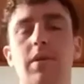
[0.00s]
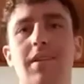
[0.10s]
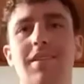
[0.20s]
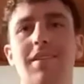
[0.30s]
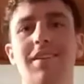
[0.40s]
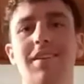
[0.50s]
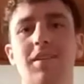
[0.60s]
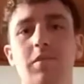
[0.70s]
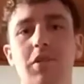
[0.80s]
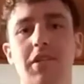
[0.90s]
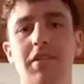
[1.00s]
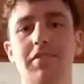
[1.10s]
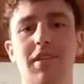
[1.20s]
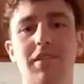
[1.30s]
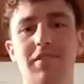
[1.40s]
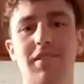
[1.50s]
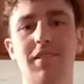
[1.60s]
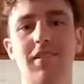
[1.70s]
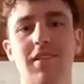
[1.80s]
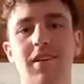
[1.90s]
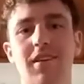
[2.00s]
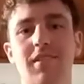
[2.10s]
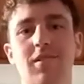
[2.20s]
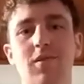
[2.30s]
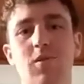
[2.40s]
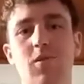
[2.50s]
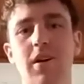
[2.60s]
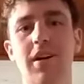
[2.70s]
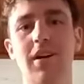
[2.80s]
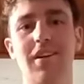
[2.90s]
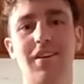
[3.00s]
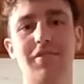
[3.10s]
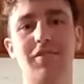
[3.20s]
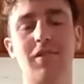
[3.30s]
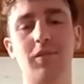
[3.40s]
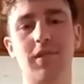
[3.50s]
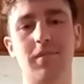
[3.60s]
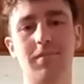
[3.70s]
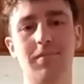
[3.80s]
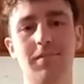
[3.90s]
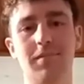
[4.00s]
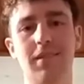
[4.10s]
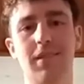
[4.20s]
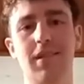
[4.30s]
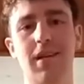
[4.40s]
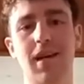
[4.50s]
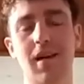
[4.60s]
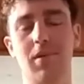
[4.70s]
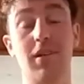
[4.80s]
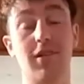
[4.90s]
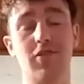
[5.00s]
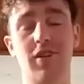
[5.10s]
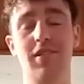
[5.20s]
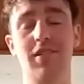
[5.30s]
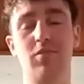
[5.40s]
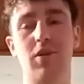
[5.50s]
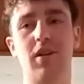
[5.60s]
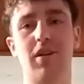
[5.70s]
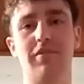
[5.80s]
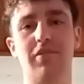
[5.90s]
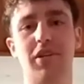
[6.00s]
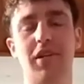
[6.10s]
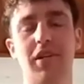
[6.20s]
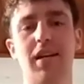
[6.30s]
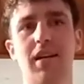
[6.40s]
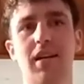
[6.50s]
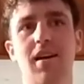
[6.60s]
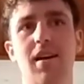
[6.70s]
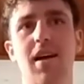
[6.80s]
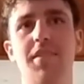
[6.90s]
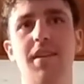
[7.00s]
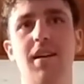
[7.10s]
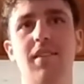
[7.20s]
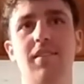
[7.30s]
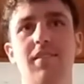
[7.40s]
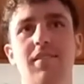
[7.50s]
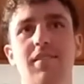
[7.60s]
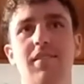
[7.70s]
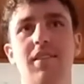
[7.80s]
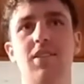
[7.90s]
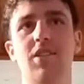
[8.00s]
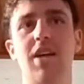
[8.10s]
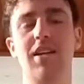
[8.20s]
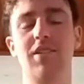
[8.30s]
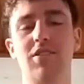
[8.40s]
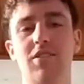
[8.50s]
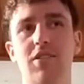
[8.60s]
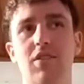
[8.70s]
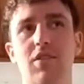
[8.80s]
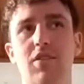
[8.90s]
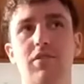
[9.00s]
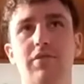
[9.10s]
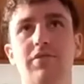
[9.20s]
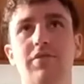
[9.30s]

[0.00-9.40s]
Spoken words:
the community involved. It's quite a lot of fun with them, a lot of stress, but a lot of fun. And then the challenge of